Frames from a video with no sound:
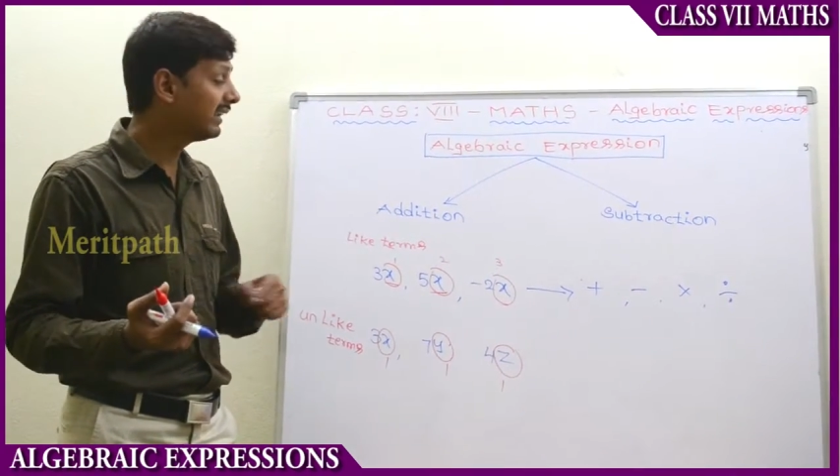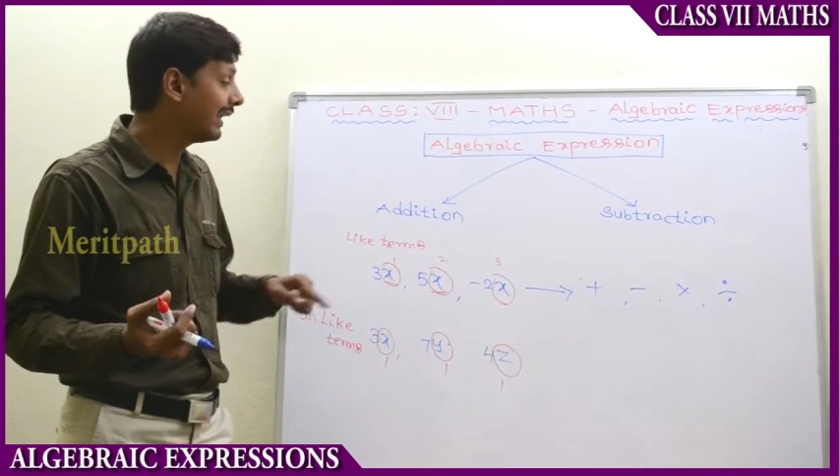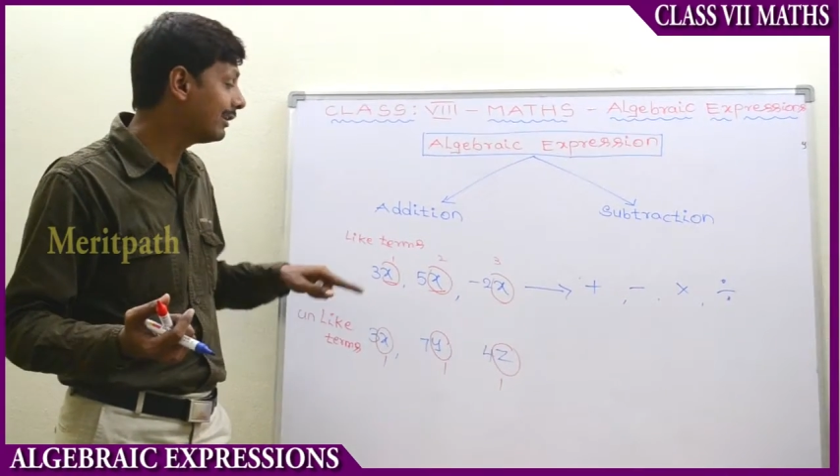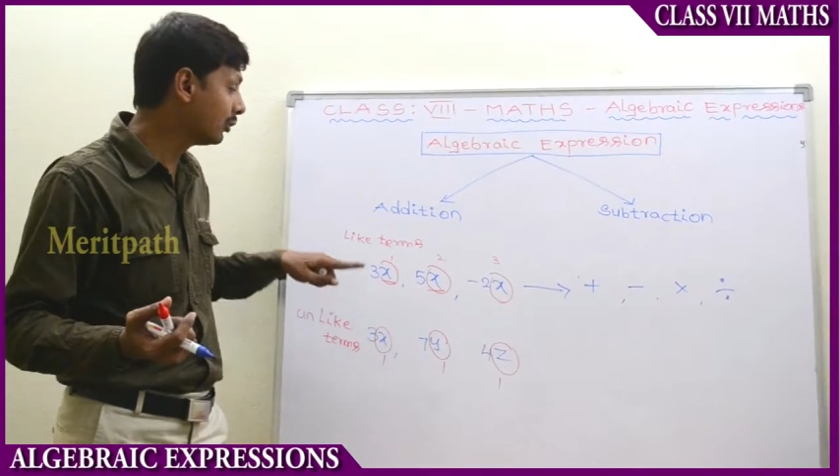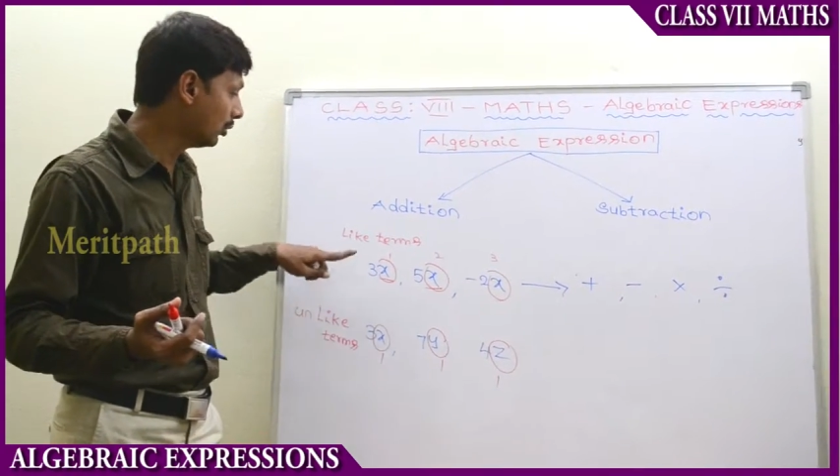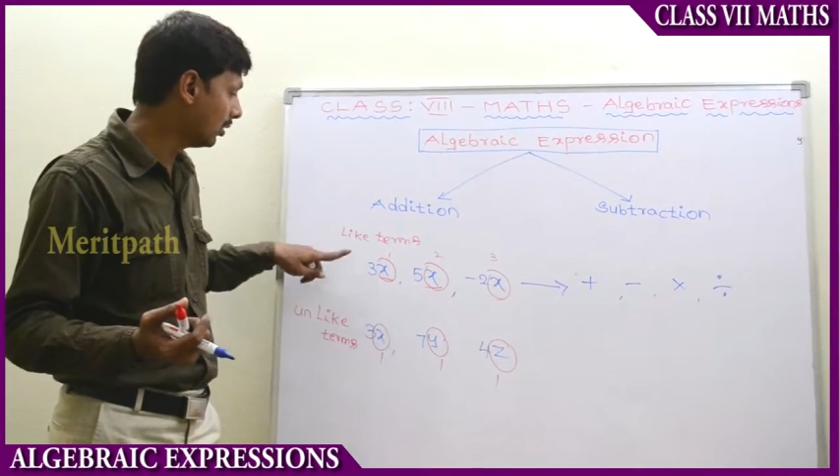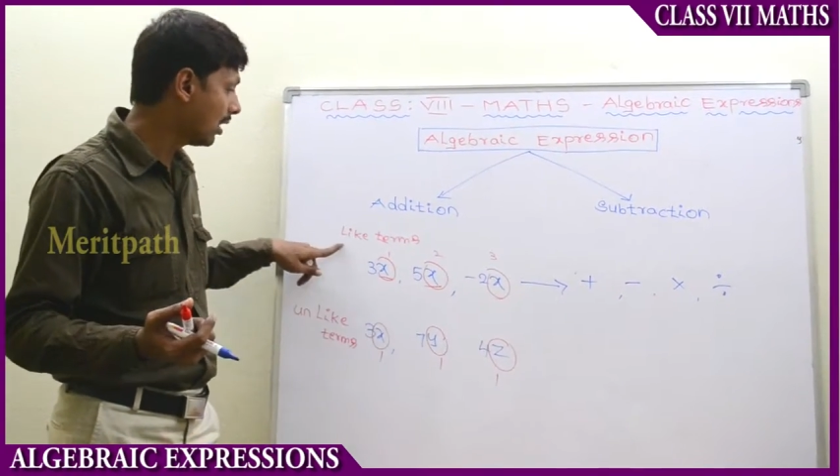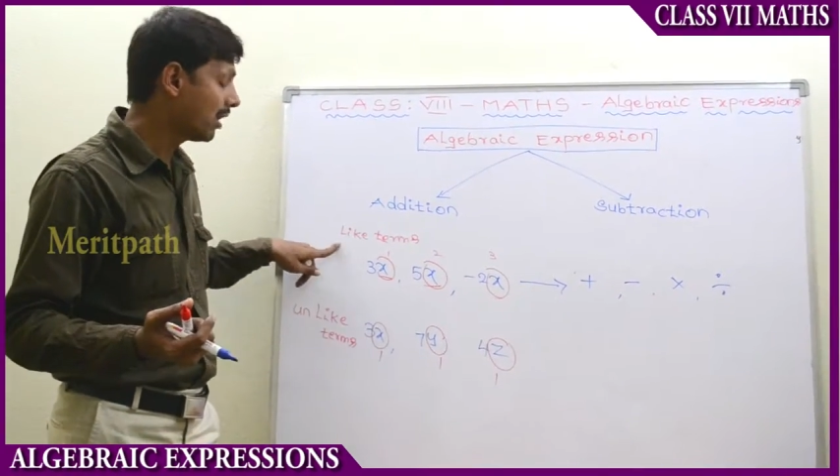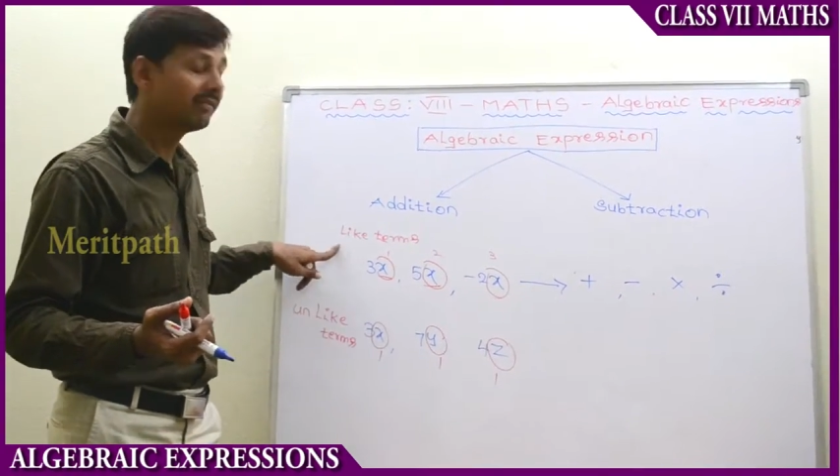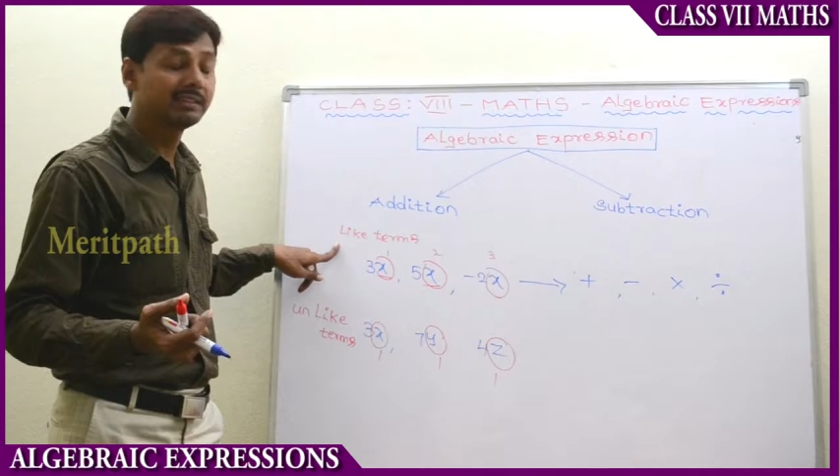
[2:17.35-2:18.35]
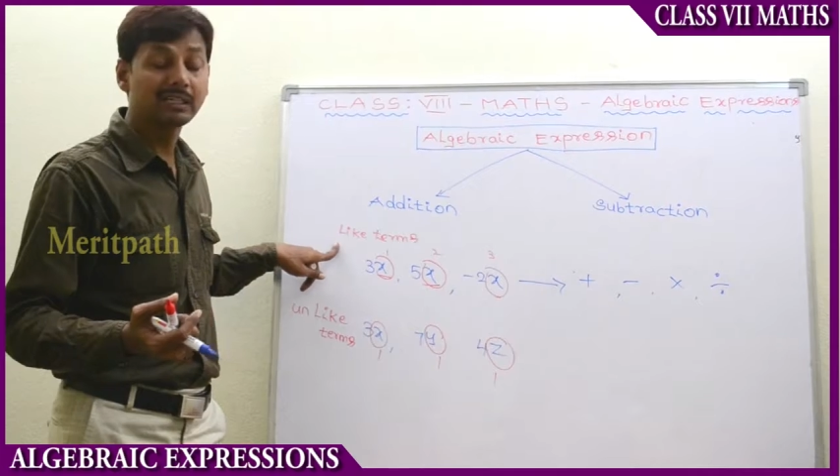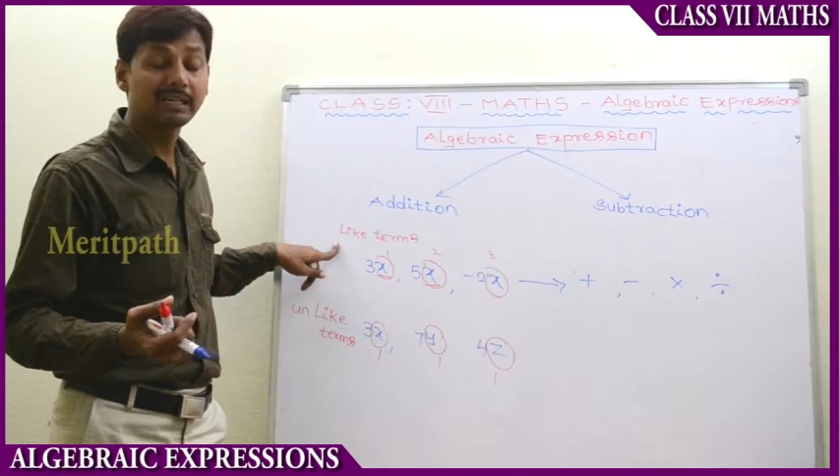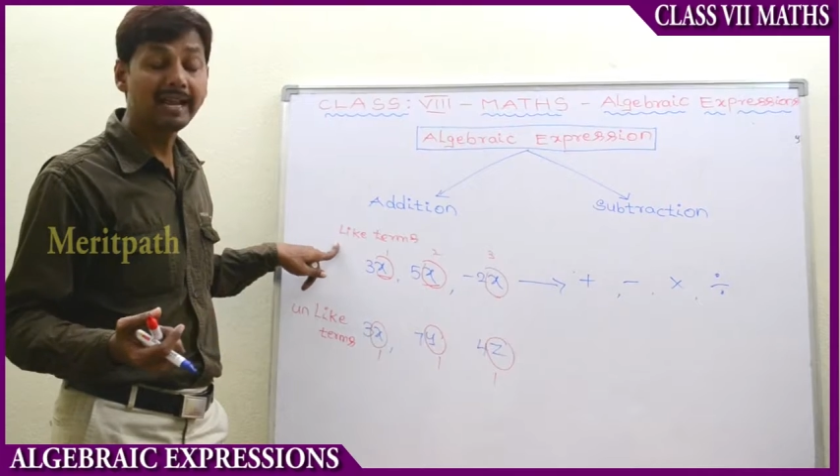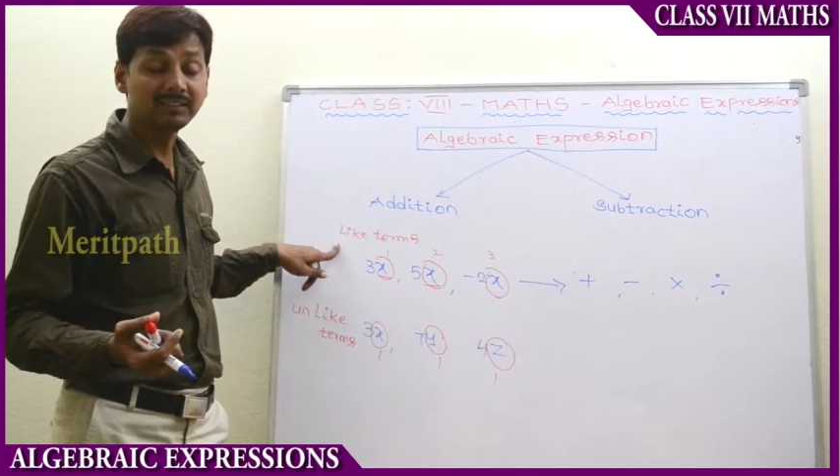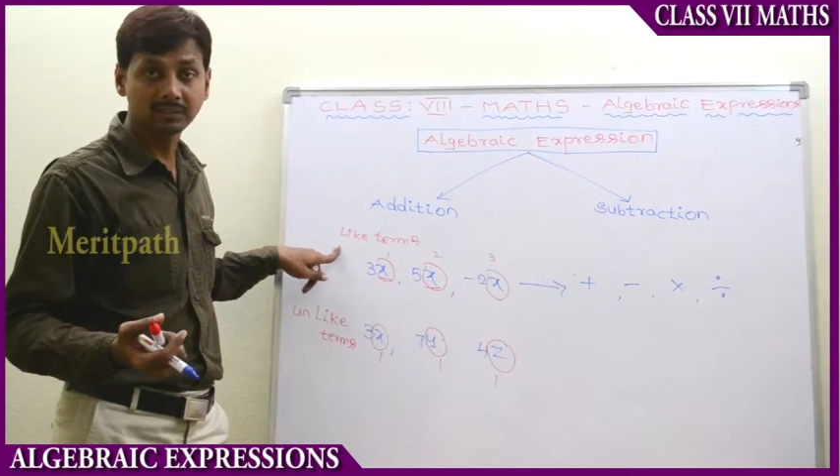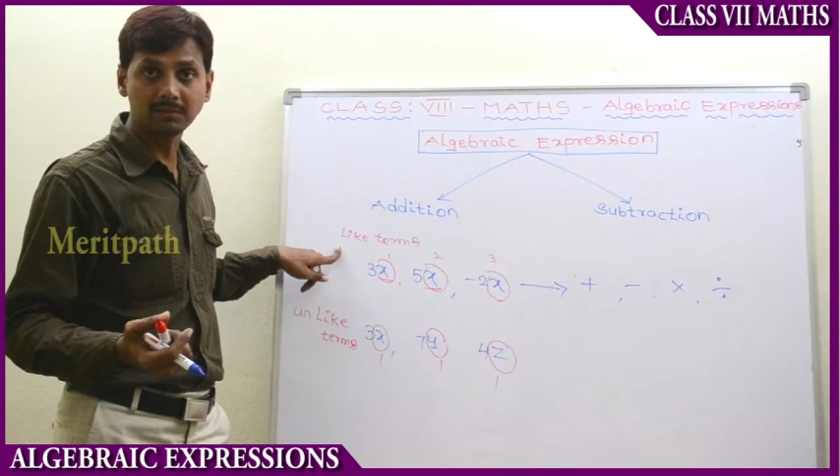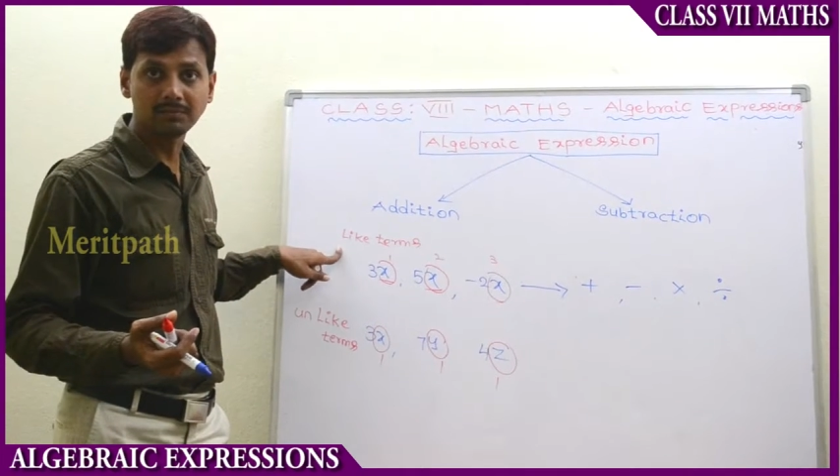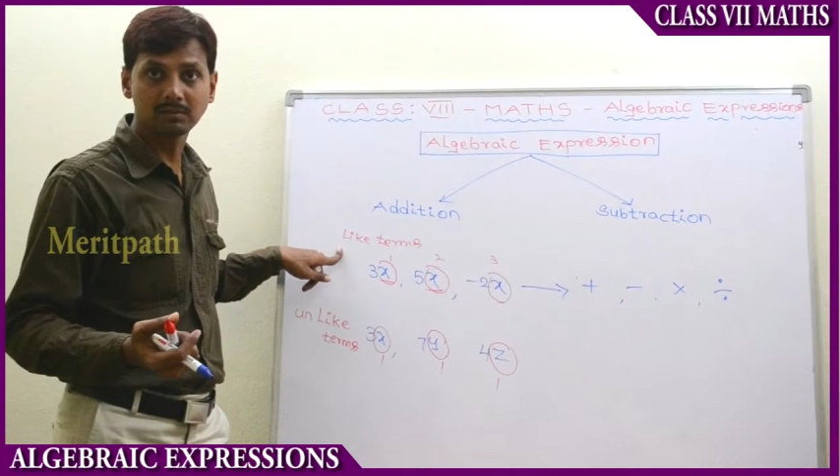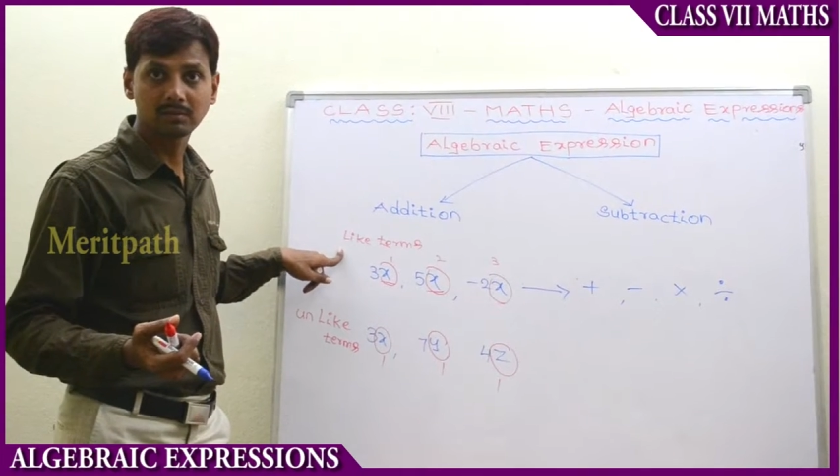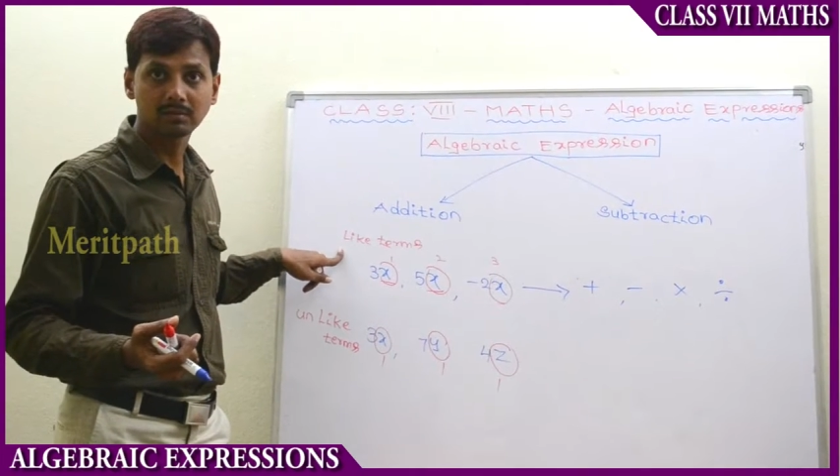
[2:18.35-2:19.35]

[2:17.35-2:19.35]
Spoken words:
can do the like terms,